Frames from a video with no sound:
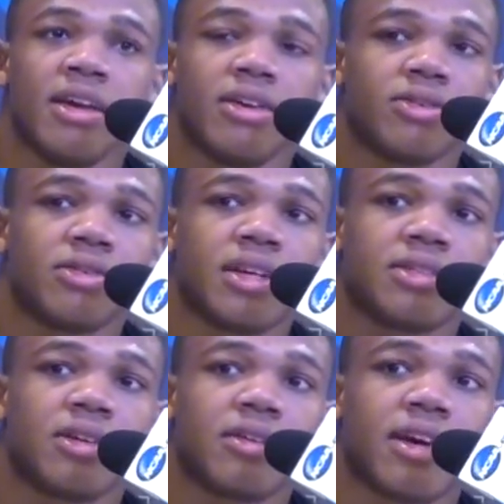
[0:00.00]

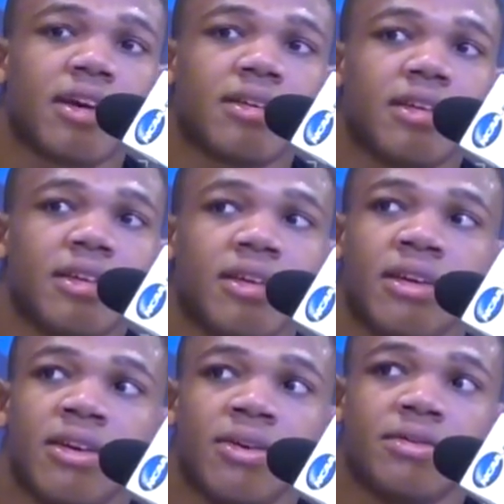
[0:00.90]
understands all that, and he
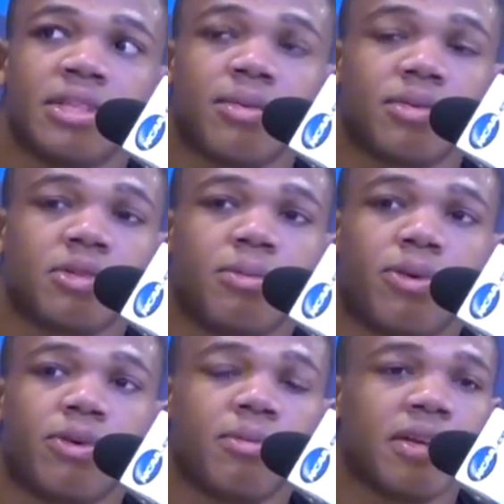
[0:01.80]
was able to
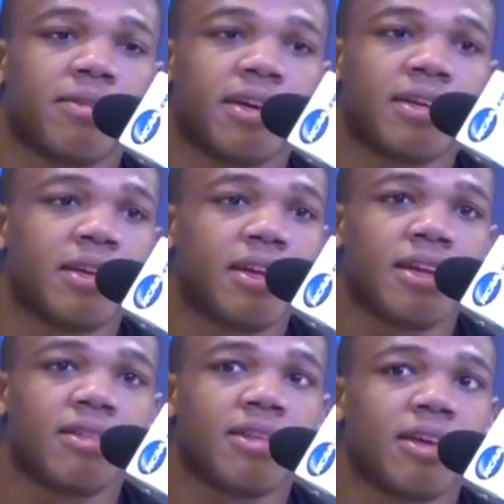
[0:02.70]
support me if I needed
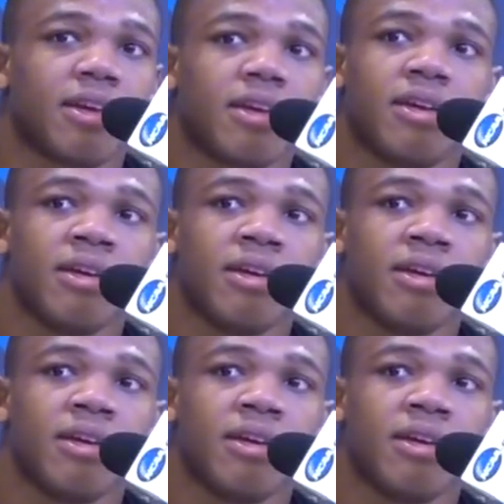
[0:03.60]
anything.